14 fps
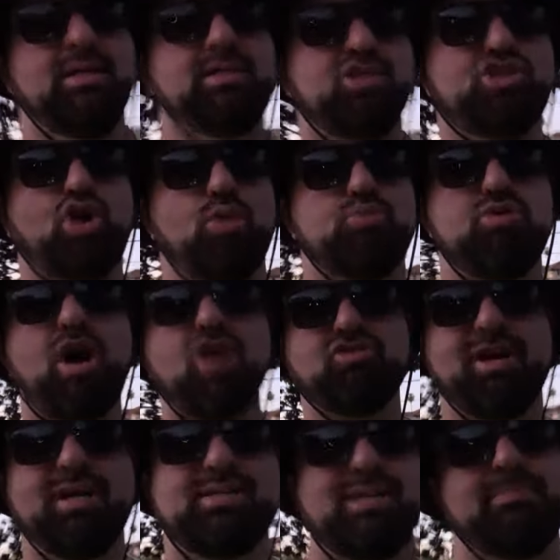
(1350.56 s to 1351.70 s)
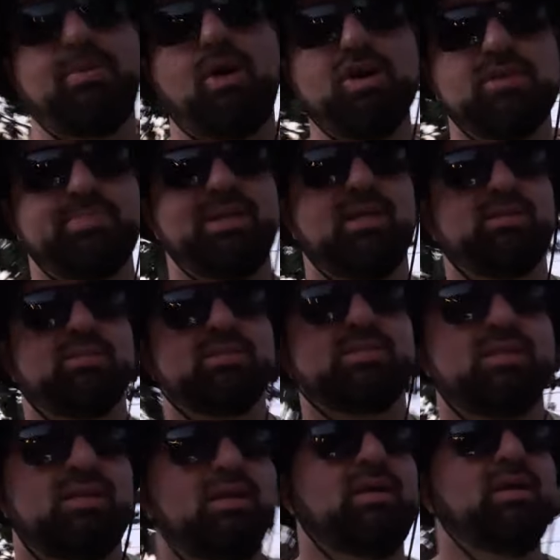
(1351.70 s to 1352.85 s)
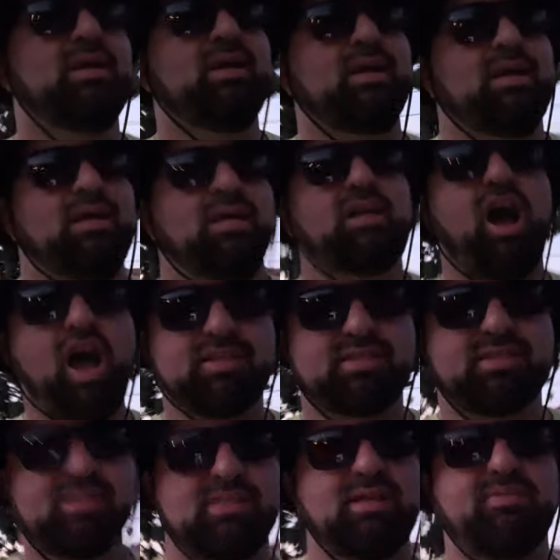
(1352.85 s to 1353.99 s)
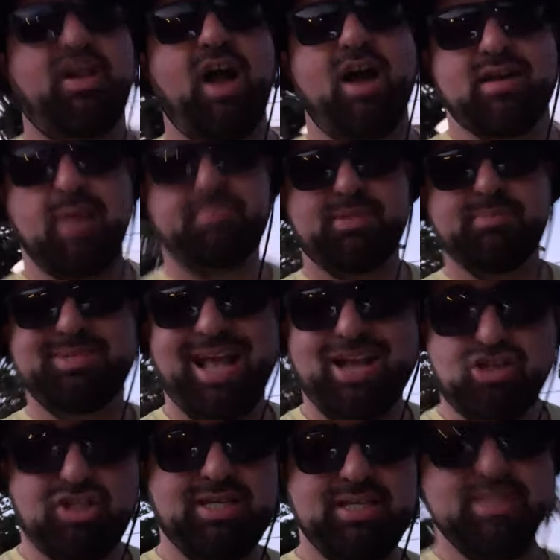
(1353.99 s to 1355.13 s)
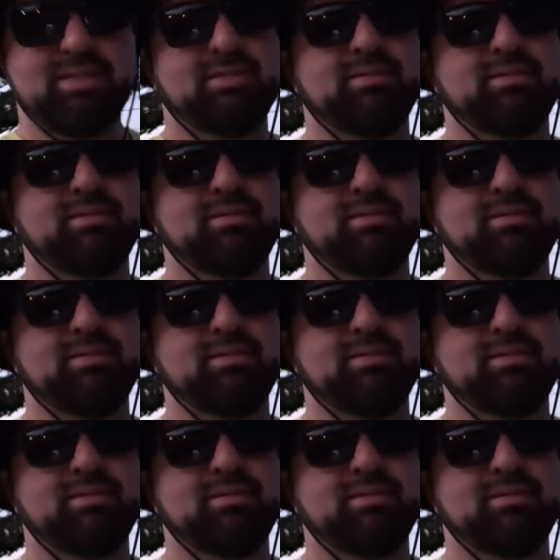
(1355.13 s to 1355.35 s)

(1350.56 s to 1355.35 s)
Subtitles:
to show progress, in part because costs have gone up substantially,